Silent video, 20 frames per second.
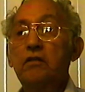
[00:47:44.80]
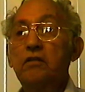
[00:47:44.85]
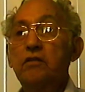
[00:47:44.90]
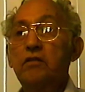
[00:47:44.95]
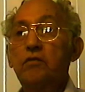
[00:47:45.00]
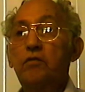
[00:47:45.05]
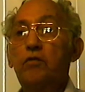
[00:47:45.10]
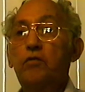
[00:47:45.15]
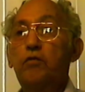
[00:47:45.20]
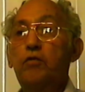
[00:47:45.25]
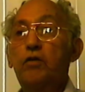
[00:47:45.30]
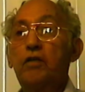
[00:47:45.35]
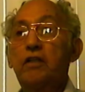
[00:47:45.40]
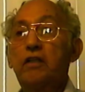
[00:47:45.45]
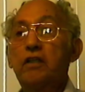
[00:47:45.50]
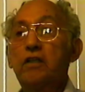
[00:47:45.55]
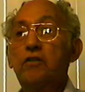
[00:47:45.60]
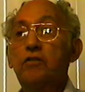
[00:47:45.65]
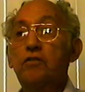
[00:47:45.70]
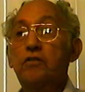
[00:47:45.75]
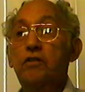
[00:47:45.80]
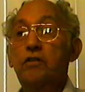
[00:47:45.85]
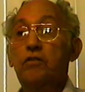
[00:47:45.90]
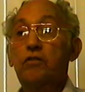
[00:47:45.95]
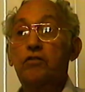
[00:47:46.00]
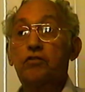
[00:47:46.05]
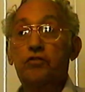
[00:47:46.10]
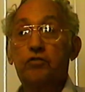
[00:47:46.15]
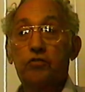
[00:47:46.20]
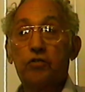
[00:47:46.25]
Yeah, working on the
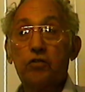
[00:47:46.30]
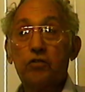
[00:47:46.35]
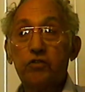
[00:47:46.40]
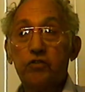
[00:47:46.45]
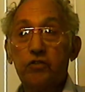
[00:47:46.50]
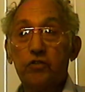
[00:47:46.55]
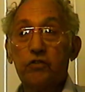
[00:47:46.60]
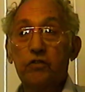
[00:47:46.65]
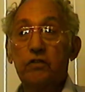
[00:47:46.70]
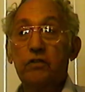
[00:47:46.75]
construction